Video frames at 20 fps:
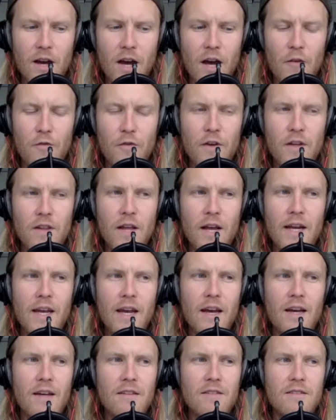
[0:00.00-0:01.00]
I feel like
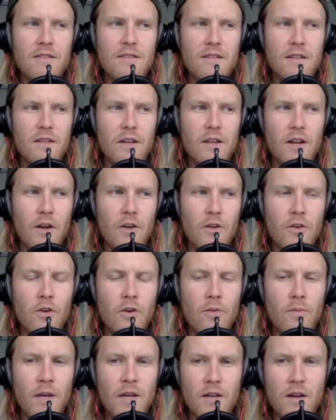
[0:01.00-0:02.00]
as you know, you
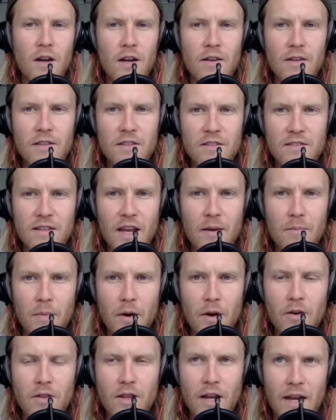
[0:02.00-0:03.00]
and me are kind of in the same
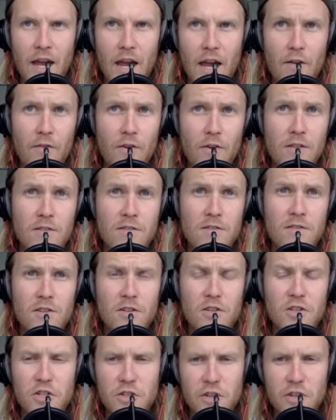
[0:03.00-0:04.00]
boat. Like everyone's sort
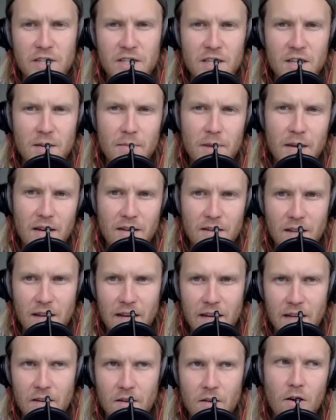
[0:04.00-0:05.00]
of stressing about
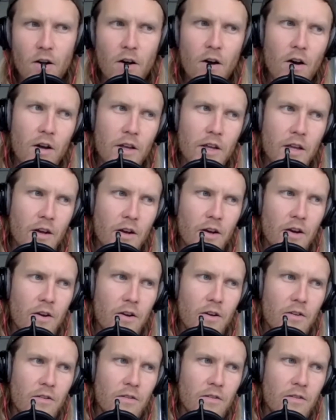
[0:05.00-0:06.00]
like, oh, like